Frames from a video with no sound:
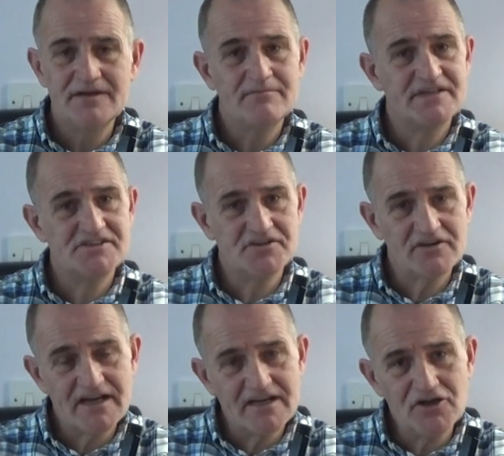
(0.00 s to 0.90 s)
because you'll
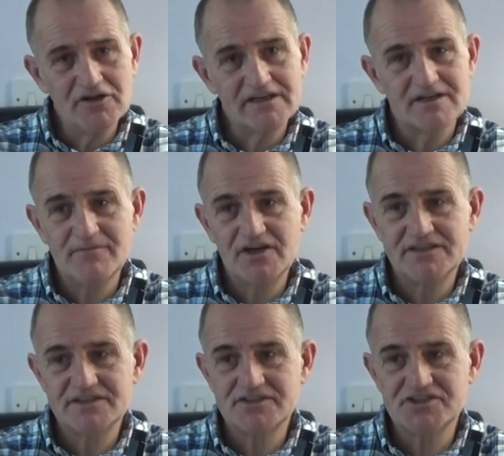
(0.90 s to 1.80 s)
get
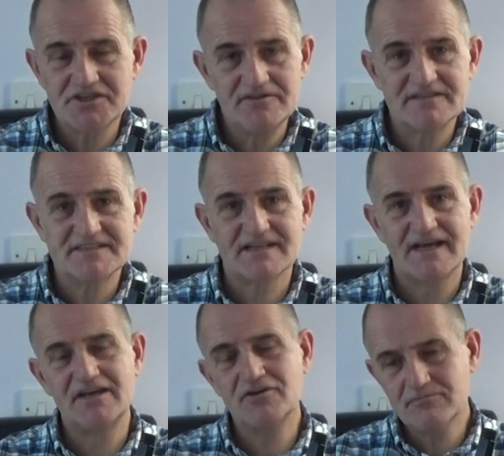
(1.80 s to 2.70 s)
like-minded shooters
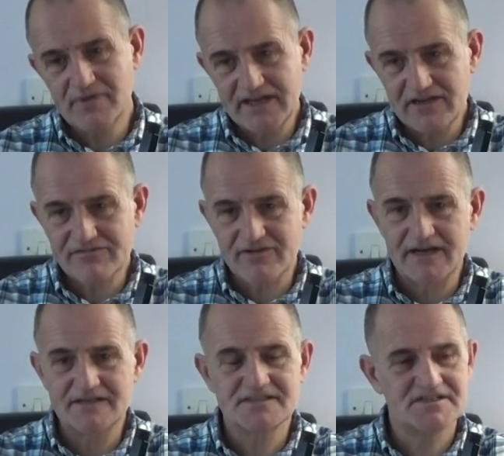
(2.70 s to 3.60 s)
there. You'll make friends.